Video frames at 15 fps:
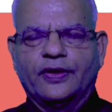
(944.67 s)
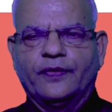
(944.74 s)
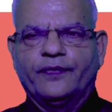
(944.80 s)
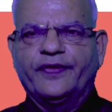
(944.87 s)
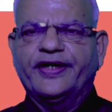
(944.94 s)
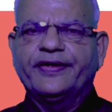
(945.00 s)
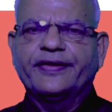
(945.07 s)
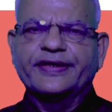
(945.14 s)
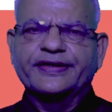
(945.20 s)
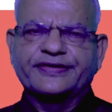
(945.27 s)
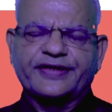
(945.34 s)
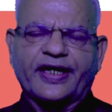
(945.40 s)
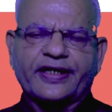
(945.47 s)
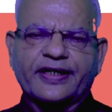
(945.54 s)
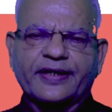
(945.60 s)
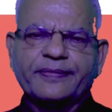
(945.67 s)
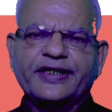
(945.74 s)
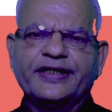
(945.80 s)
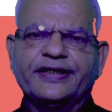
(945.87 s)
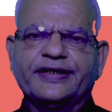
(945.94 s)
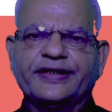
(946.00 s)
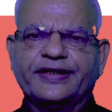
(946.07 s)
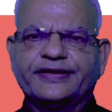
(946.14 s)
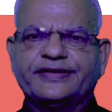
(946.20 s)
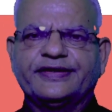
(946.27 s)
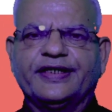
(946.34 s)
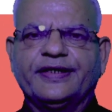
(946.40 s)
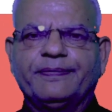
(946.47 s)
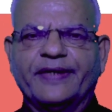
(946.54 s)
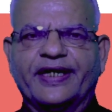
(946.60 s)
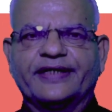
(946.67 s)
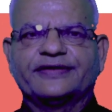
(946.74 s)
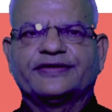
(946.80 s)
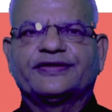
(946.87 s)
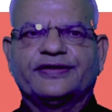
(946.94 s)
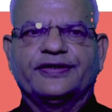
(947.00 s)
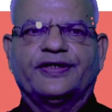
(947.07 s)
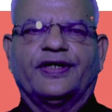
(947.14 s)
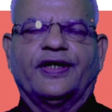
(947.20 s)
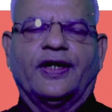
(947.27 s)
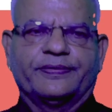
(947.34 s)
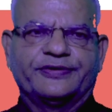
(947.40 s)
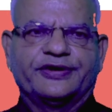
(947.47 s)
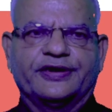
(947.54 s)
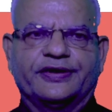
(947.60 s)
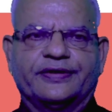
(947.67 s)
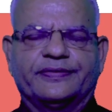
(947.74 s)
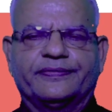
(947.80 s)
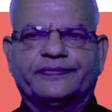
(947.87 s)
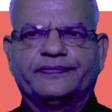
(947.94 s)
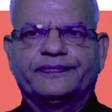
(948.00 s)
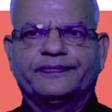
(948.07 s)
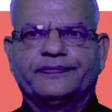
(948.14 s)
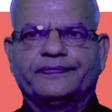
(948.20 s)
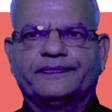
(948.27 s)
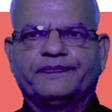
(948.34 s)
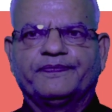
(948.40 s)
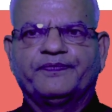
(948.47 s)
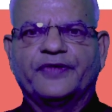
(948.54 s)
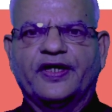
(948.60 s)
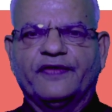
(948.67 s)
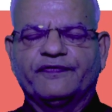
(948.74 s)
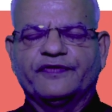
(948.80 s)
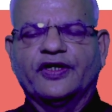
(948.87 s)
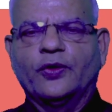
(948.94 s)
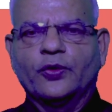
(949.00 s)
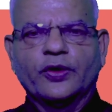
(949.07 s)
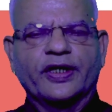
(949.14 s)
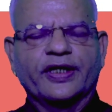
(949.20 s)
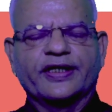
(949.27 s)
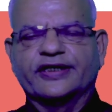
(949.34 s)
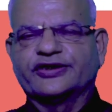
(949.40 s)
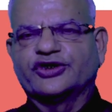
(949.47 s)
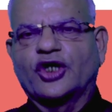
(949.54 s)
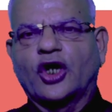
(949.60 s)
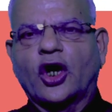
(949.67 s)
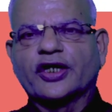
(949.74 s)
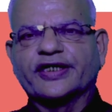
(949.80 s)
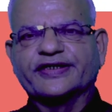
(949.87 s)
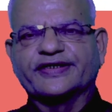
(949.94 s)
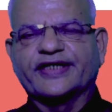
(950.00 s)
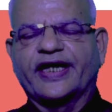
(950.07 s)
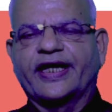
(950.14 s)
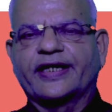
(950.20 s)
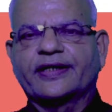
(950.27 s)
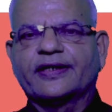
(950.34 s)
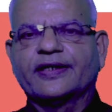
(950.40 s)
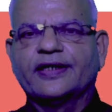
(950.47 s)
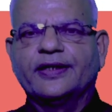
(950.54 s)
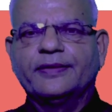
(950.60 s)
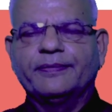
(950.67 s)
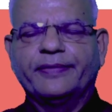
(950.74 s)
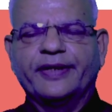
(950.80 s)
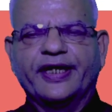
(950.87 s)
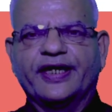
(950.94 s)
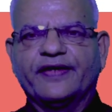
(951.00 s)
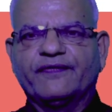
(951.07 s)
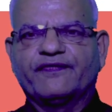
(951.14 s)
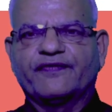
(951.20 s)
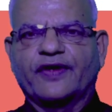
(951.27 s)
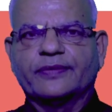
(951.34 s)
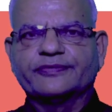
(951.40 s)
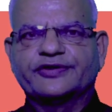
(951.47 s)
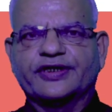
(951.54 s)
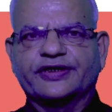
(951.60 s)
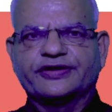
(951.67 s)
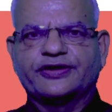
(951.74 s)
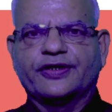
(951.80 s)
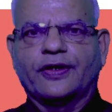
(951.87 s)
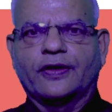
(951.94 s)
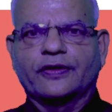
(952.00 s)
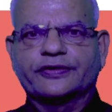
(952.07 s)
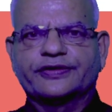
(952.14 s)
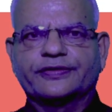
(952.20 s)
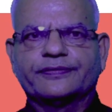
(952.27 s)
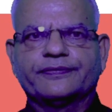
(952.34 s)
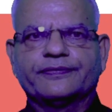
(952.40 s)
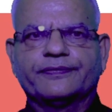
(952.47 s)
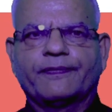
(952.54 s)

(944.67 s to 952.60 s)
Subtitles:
Ovariohysterectomy is the best option if the owner does not desire breeding from such dogs.